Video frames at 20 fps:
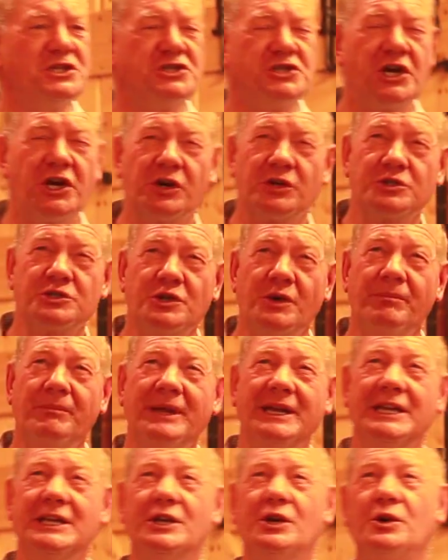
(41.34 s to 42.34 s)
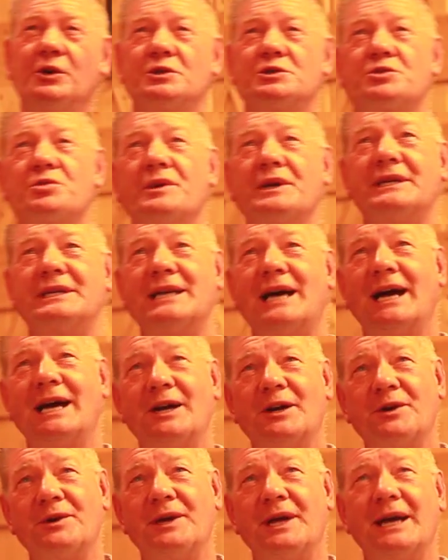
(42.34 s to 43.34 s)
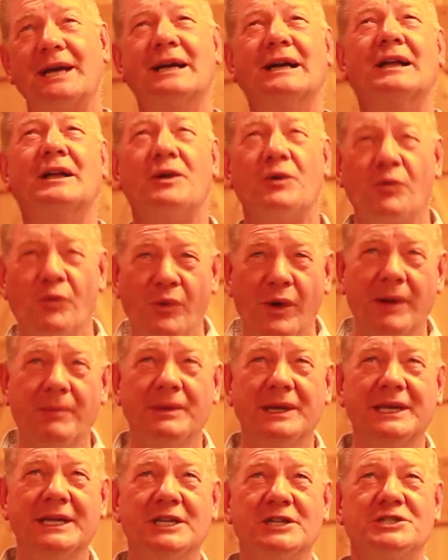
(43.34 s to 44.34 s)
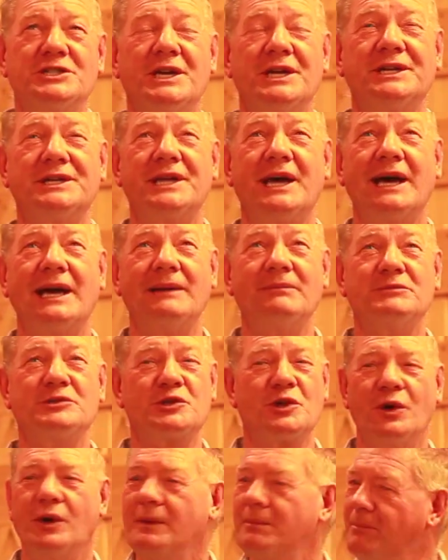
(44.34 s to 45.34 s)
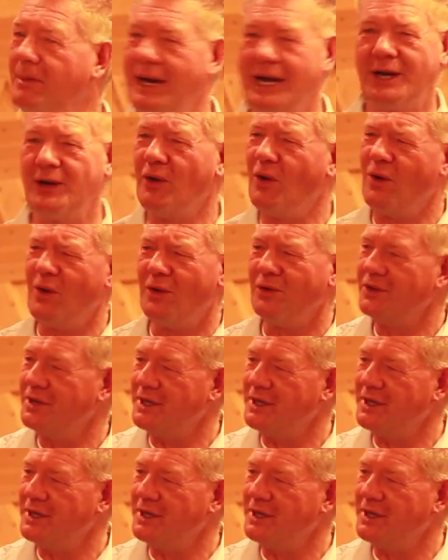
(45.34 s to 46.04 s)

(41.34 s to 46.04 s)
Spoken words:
chair, so many years retired, I reminisce on times gone by and all